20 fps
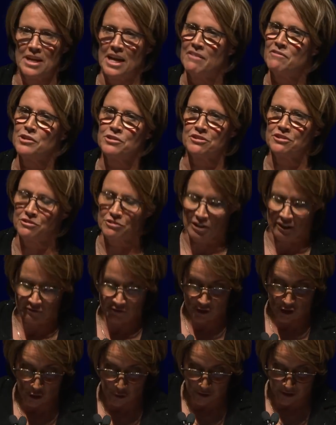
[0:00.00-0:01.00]
ever since I've
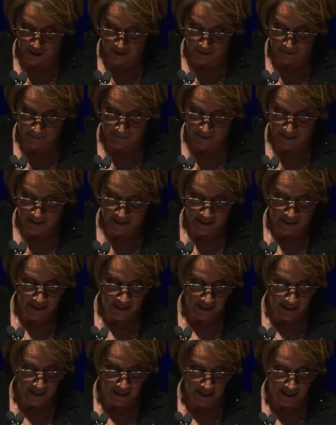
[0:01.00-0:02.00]
known her.
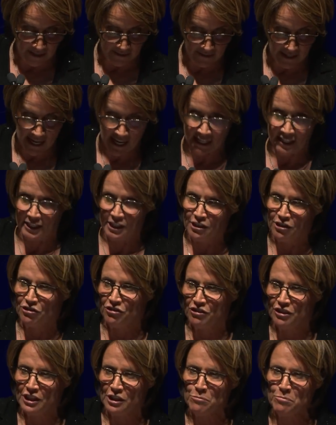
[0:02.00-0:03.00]
And that
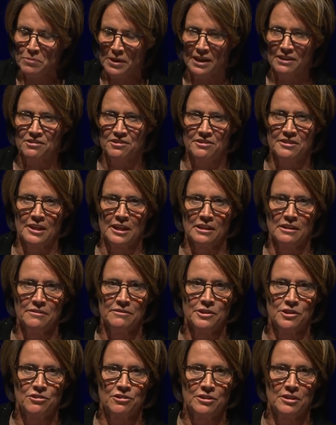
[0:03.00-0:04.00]
is the best
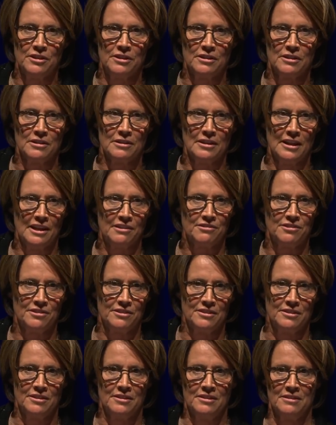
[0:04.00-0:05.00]
television
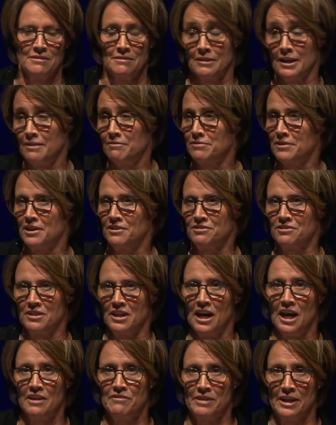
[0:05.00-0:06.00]
lesson, life lesson
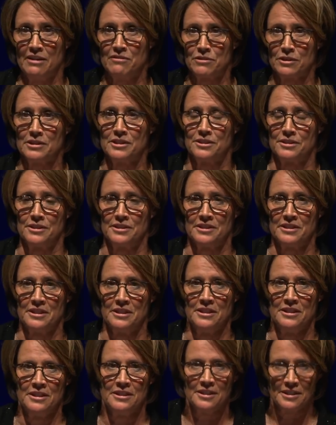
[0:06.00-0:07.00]
I've ever learned.
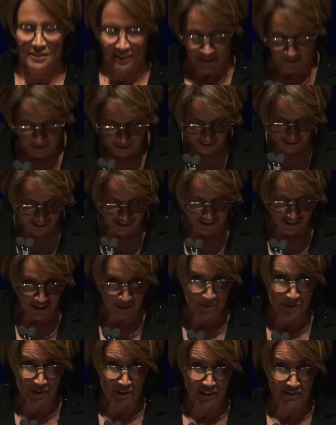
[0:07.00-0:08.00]

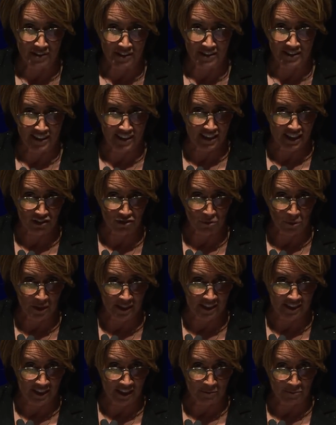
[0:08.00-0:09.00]
Relationships are everything, and that's
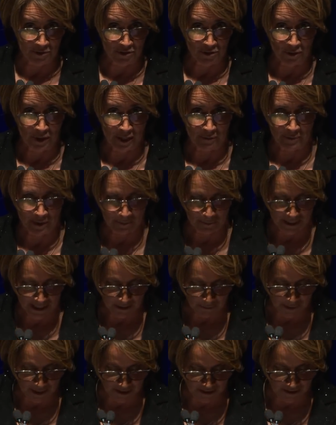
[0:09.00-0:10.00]
why I'm so happy to be
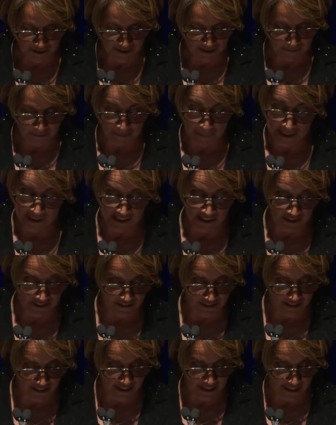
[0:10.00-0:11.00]
up here, be here
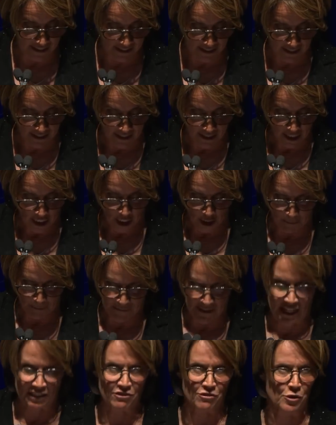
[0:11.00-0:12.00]
tonight. Um,
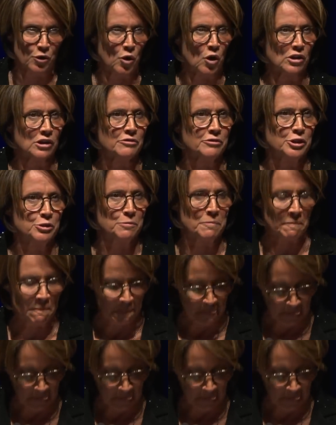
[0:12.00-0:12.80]
thanks for all of you